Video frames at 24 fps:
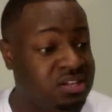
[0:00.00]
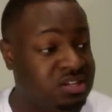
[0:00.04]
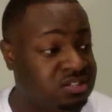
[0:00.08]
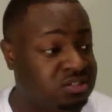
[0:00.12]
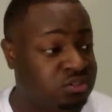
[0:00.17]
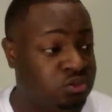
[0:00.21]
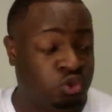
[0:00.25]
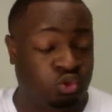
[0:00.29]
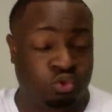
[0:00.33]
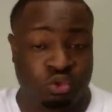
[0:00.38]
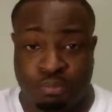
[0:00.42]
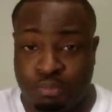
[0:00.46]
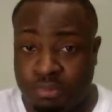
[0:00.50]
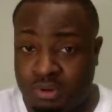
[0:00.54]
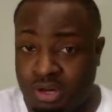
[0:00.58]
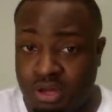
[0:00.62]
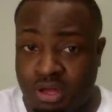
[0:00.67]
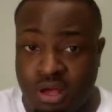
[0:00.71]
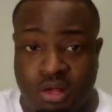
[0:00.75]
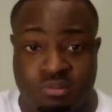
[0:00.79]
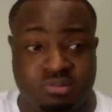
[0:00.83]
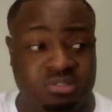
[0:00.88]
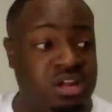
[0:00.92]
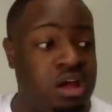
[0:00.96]
strip
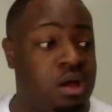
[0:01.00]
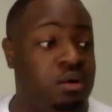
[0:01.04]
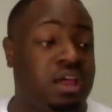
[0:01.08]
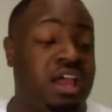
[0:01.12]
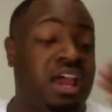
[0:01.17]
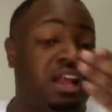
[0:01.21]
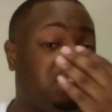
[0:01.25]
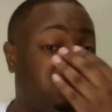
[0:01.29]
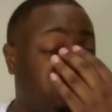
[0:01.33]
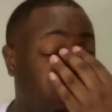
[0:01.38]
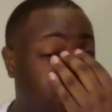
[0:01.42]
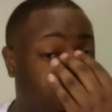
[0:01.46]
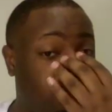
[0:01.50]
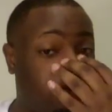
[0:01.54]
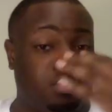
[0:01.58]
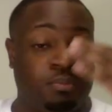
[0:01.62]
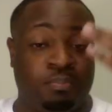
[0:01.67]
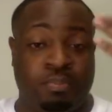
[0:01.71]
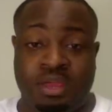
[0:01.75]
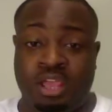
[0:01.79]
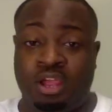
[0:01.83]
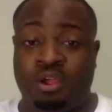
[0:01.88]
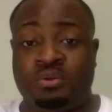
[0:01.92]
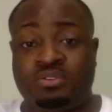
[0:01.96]
clubs and all kind of stuff and
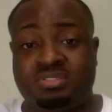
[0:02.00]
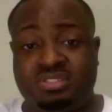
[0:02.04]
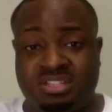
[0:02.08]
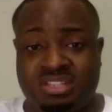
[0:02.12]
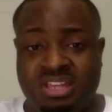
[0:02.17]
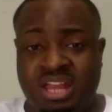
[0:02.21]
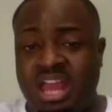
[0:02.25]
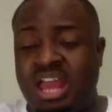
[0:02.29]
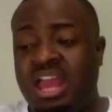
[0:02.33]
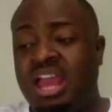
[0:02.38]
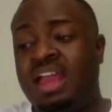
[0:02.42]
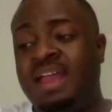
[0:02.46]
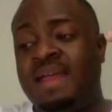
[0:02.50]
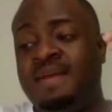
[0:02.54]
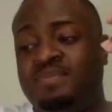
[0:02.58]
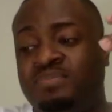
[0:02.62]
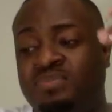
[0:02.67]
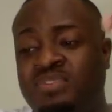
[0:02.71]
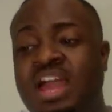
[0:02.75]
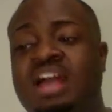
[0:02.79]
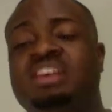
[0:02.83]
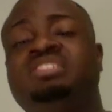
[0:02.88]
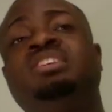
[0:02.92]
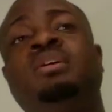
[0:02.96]
appearances,
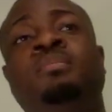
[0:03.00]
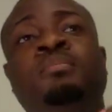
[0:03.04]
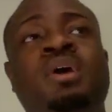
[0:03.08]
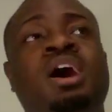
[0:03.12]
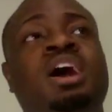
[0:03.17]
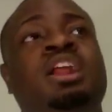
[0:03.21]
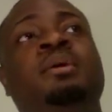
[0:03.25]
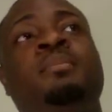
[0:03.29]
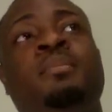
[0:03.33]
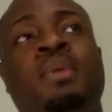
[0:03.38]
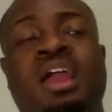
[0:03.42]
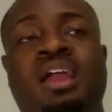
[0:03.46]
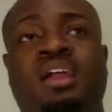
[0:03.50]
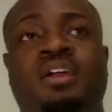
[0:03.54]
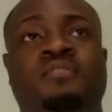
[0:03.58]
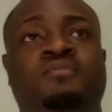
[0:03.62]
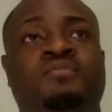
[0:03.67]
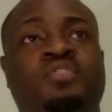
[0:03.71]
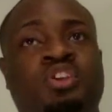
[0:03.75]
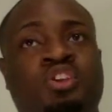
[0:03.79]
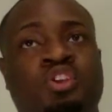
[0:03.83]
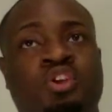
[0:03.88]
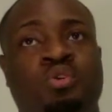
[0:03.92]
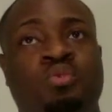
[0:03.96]
that's a money maker
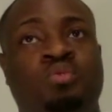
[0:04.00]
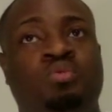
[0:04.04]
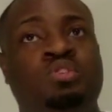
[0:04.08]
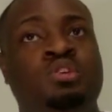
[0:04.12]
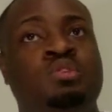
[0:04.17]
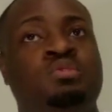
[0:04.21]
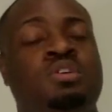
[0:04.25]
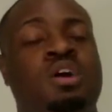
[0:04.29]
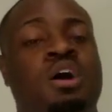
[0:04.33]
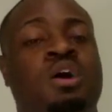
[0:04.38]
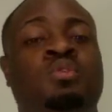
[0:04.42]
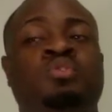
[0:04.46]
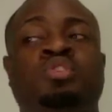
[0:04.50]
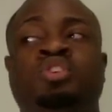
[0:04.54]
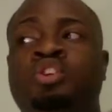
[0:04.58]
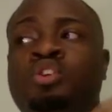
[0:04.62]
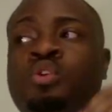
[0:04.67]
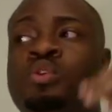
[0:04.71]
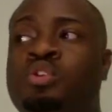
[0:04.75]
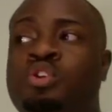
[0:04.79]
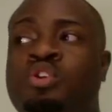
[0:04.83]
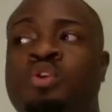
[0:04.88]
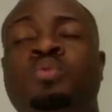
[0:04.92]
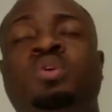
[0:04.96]
for you. You know,
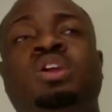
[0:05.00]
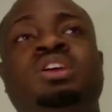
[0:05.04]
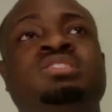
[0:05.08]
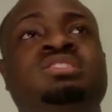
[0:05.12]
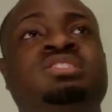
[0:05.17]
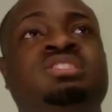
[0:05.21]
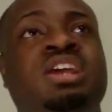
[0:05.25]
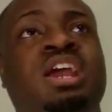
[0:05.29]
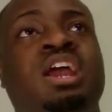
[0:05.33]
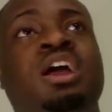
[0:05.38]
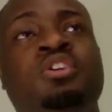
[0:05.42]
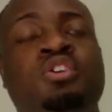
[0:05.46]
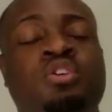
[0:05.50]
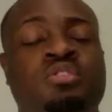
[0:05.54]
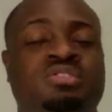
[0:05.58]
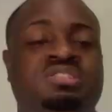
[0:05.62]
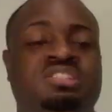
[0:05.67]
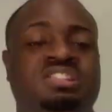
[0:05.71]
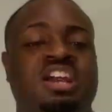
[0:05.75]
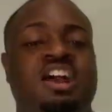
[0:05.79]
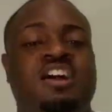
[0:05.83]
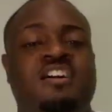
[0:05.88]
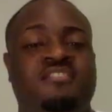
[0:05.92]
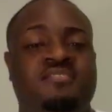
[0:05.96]
you can sell
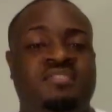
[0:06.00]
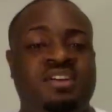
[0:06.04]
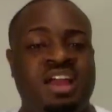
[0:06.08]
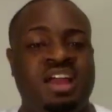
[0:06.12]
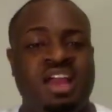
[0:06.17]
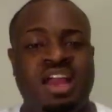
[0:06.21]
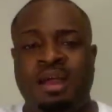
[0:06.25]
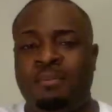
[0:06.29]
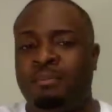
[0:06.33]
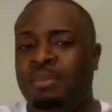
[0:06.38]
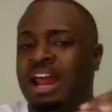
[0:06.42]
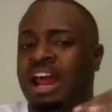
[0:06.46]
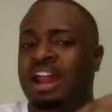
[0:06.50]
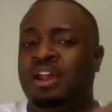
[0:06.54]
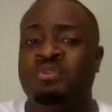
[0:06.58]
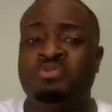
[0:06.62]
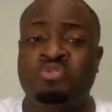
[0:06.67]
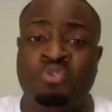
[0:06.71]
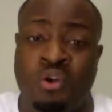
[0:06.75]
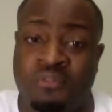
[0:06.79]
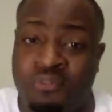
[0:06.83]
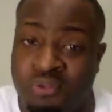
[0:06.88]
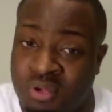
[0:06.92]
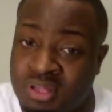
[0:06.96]
yourself, but I don't
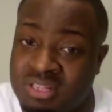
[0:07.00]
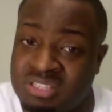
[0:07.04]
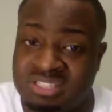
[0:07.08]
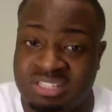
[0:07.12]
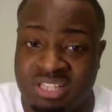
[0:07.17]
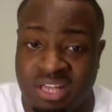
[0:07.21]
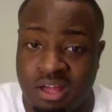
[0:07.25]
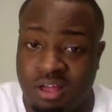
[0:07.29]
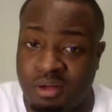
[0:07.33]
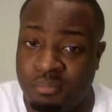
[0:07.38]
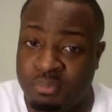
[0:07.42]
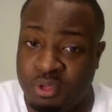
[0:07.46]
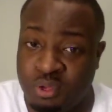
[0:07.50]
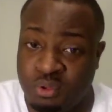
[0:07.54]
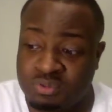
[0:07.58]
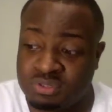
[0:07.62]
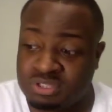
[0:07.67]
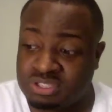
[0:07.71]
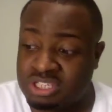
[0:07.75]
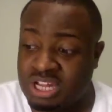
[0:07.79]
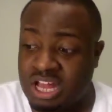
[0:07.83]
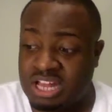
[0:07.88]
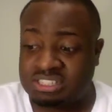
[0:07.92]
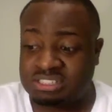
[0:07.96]
know if you can sell music,
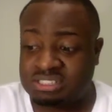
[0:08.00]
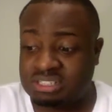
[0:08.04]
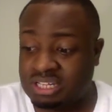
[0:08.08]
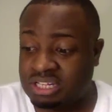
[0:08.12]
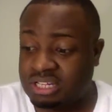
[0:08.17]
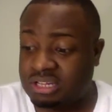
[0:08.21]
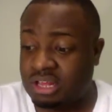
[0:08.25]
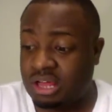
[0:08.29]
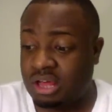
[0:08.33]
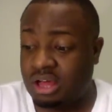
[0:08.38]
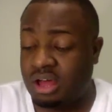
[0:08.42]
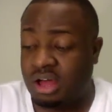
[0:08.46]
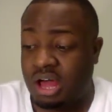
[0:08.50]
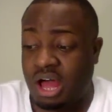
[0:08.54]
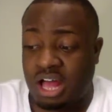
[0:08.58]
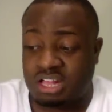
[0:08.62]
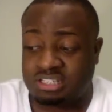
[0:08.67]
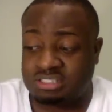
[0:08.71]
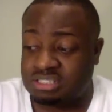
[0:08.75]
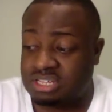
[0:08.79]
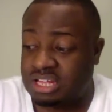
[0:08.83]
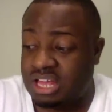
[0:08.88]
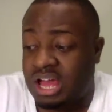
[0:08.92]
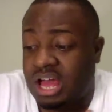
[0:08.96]
Jocelyn.
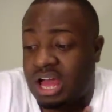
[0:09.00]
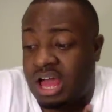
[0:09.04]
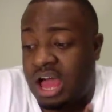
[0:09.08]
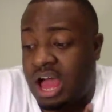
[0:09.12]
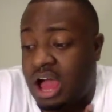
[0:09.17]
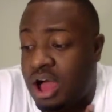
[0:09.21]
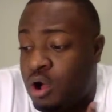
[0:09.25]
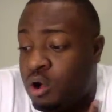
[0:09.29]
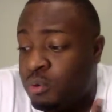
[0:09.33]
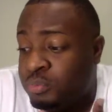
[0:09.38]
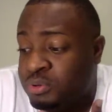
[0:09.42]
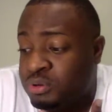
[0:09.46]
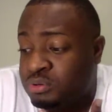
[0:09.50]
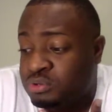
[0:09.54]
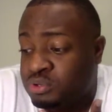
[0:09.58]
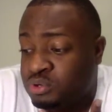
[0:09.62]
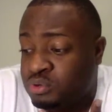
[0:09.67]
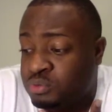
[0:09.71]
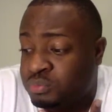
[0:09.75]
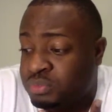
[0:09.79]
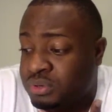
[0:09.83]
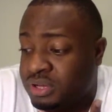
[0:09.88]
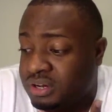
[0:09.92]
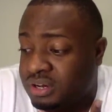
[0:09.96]
Hustling, I hope you
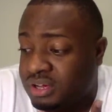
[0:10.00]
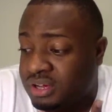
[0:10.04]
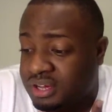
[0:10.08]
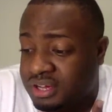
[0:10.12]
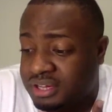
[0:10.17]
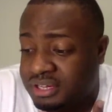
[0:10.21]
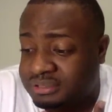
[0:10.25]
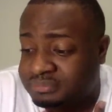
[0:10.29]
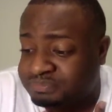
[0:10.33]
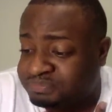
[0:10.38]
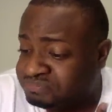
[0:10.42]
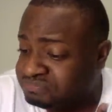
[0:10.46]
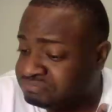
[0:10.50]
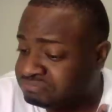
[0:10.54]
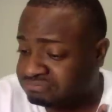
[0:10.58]
do, but